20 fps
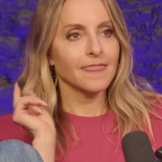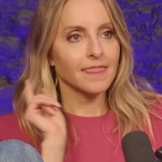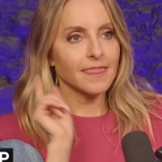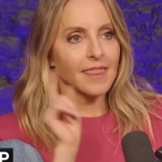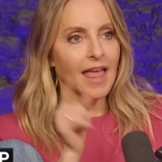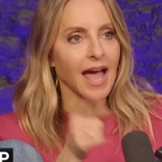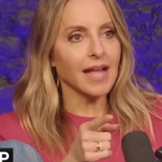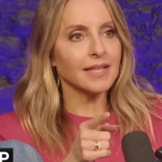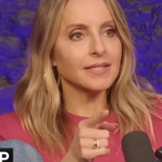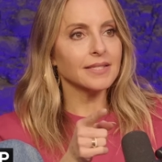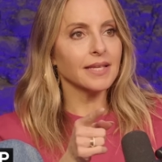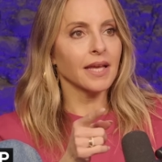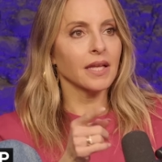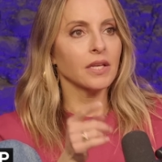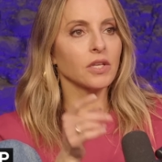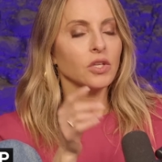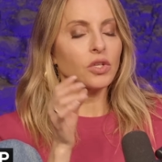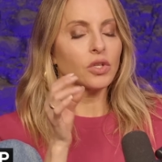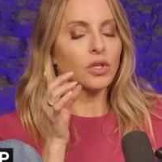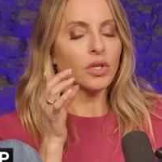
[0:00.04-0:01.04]
That's
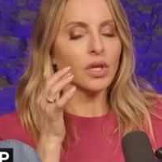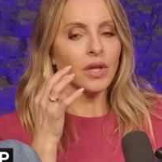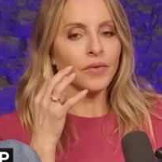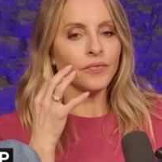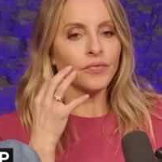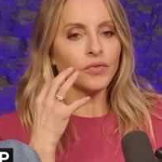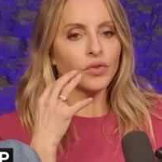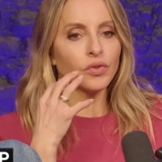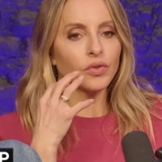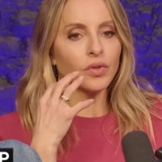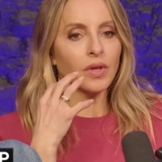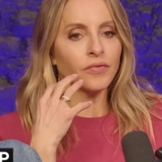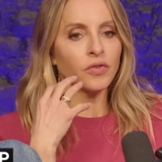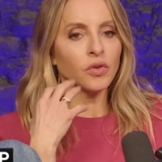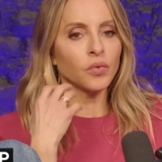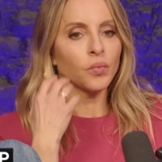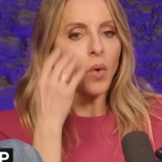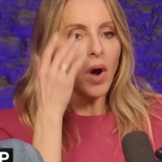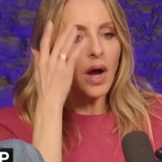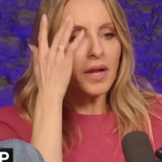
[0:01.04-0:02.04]
it. If, if
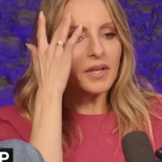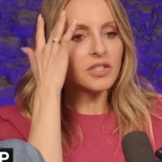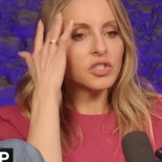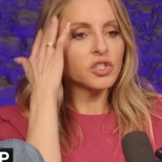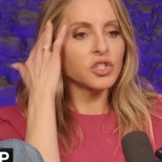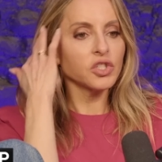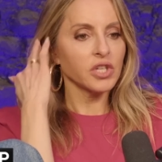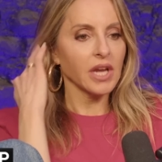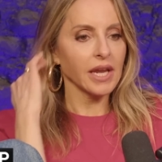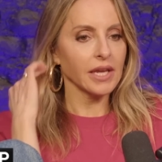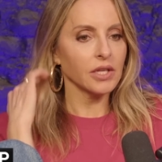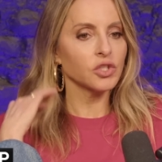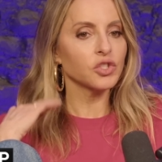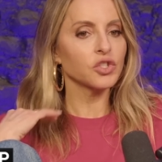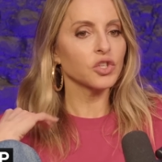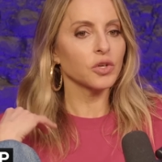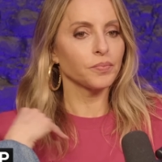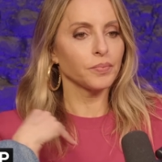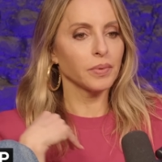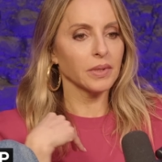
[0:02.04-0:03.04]
you want to change
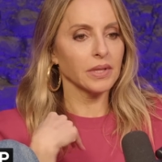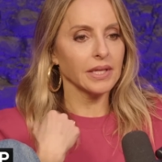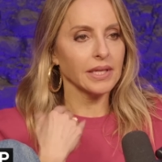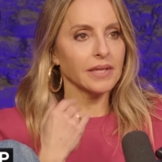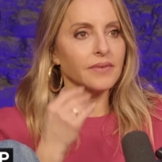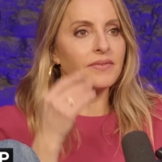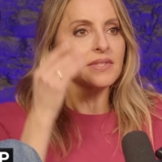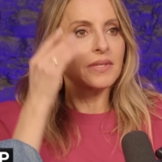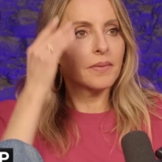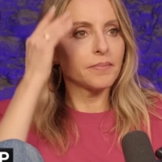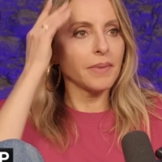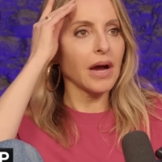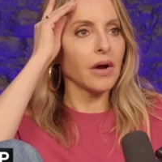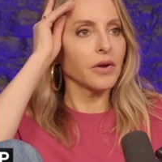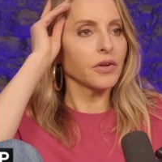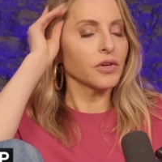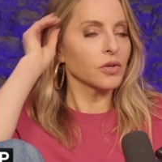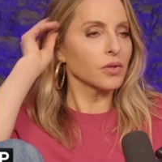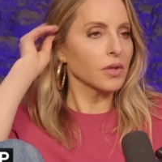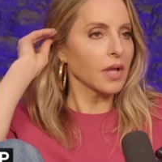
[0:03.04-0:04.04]
your beliefs
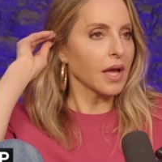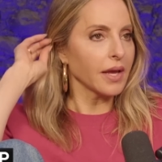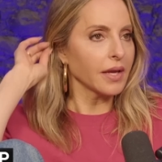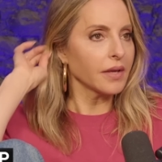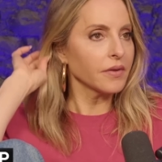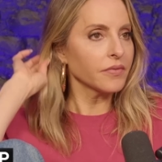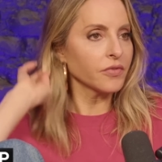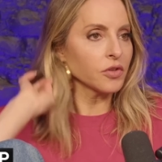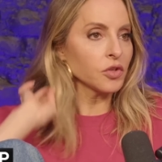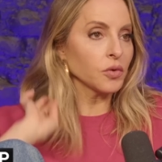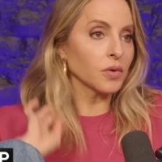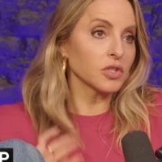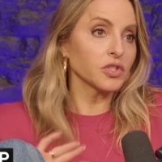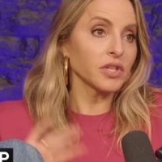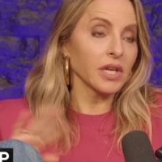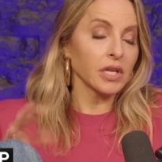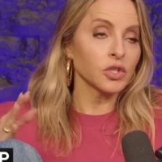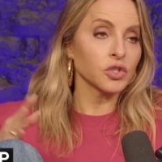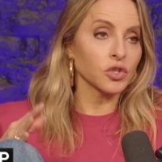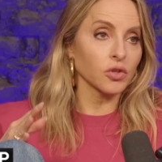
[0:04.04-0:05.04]
about your life, and you want to
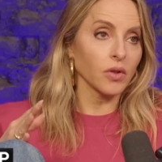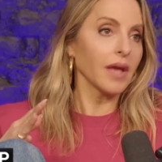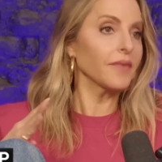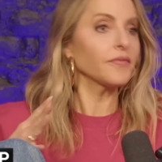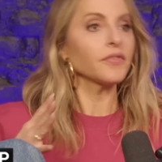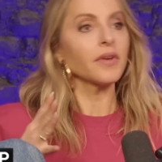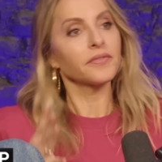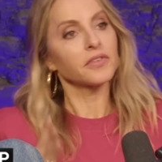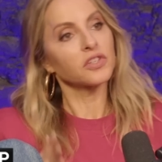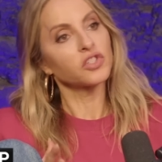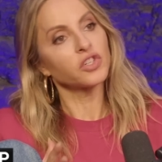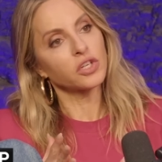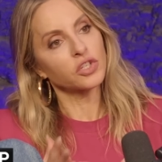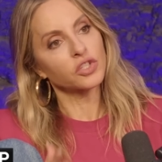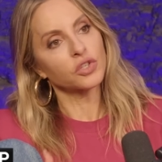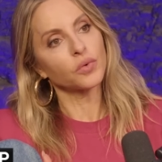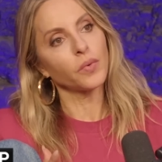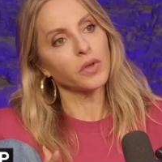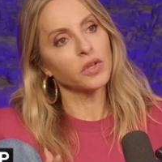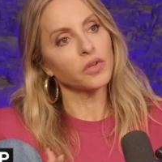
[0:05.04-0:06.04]
change your life, you have to change
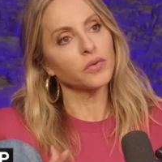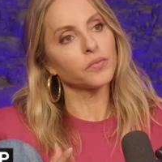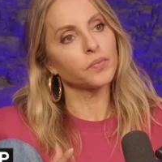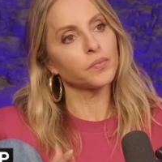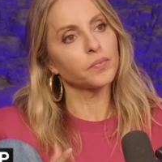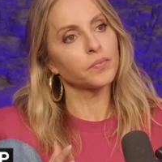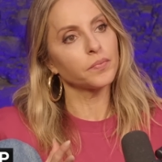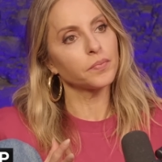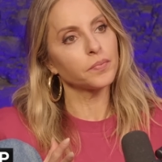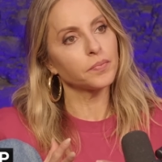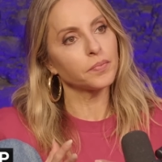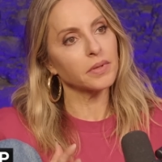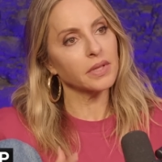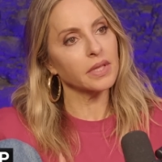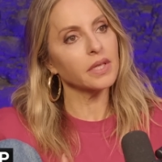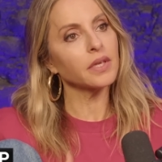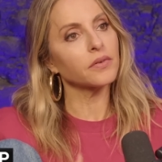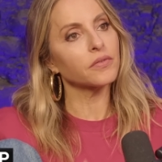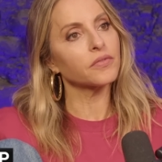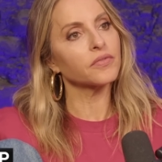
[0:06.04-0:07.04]
the way you
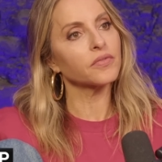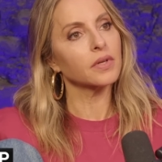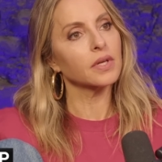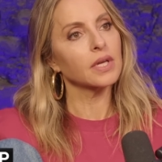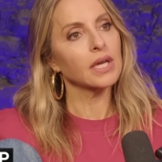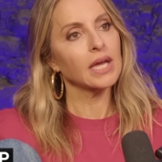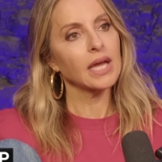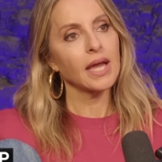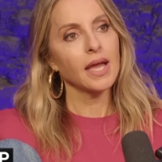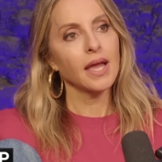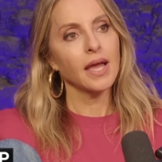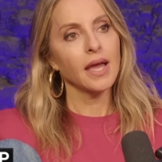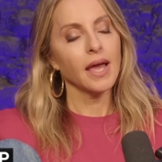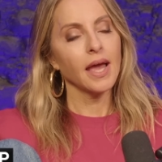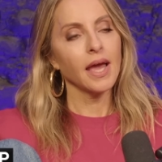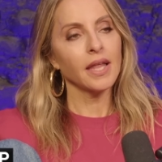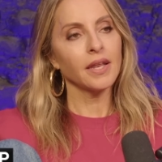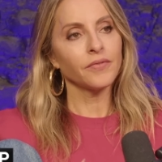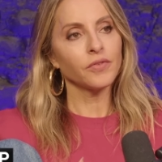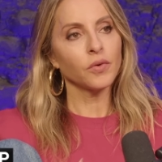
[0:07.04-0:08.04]
believe.
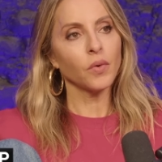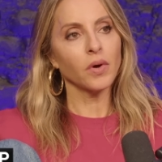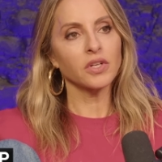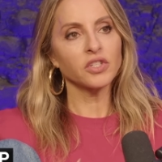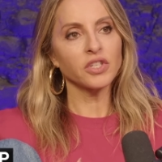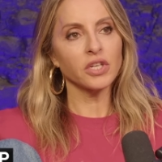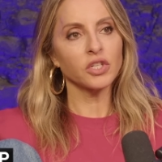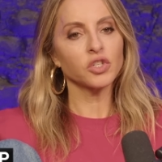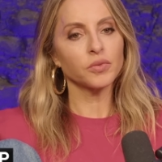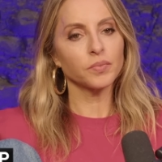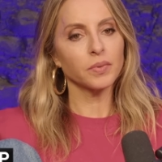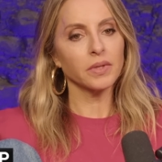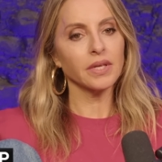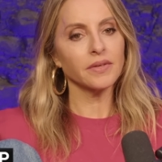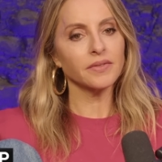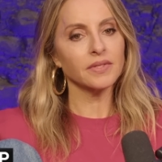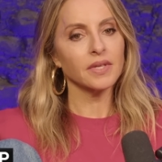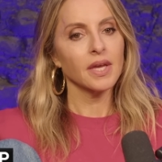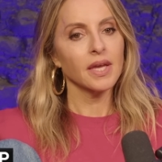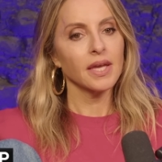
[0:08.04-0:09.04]
And if you want to change your
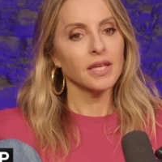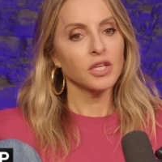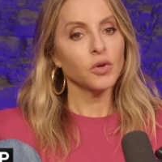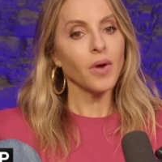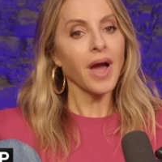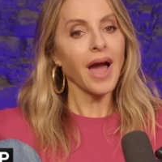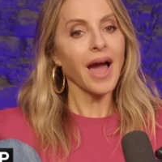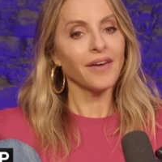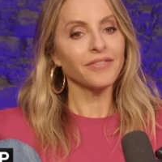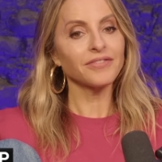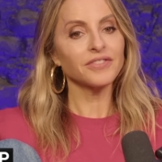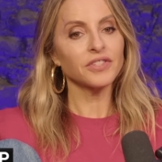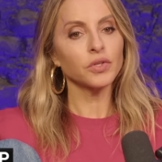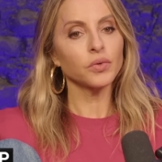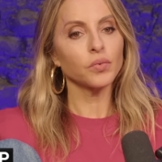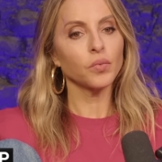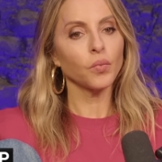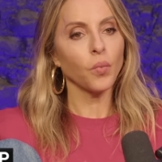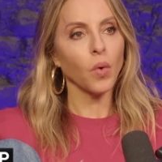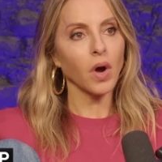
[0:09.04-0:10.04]
beliefs, you have
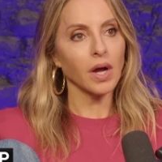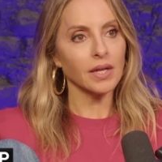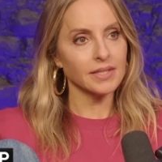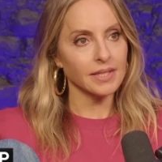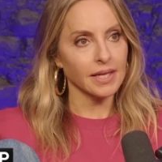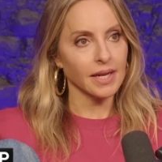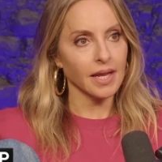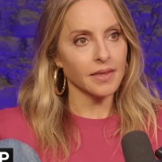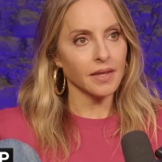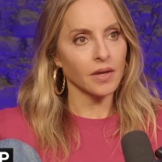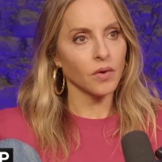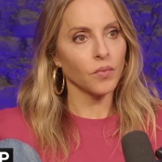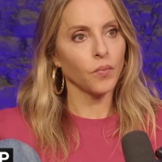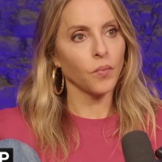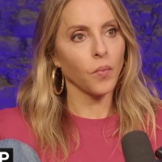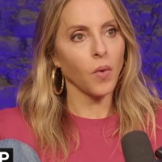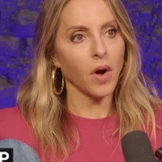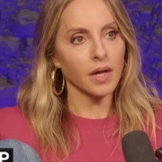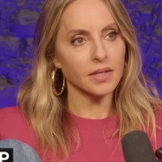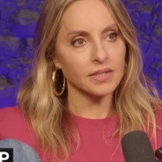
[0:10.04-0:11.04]
to want it. I think
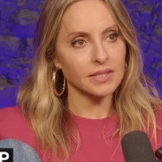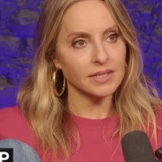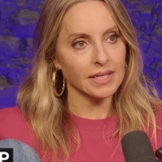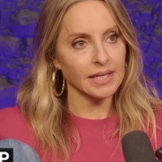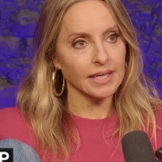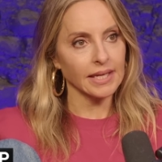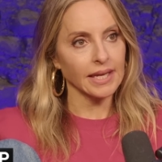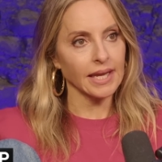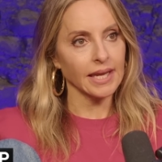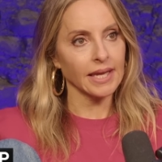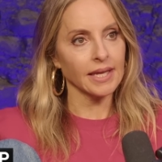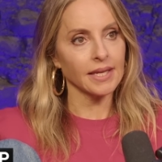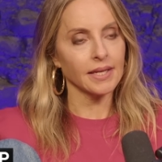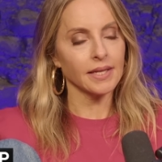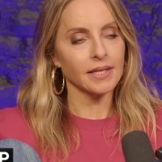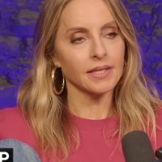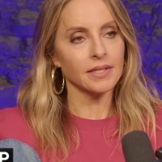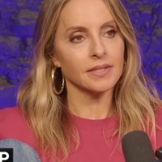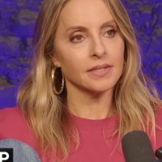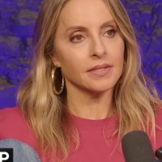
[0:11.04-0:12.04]
wanting it
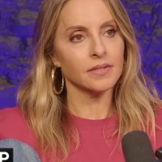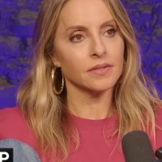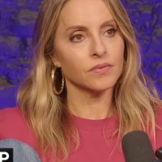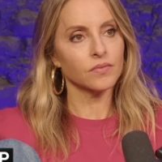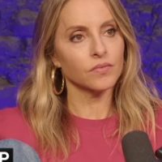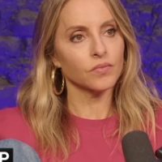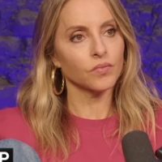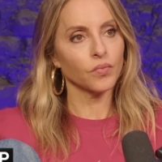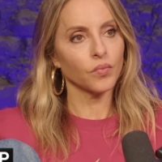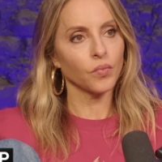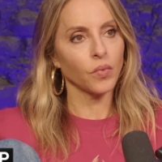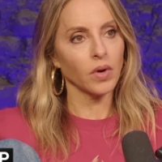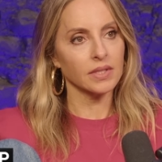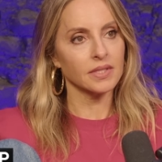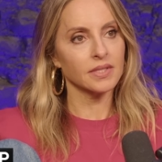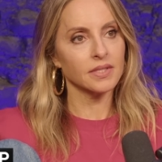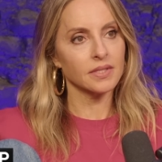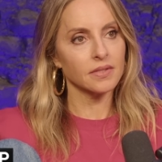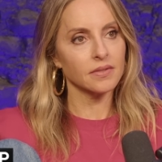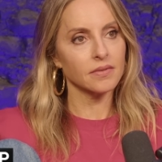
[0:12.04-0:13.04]
is
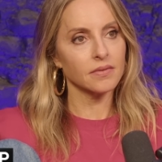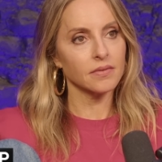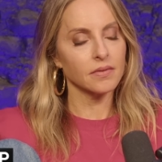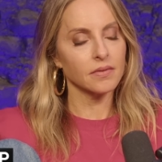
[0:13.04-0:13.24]
what's,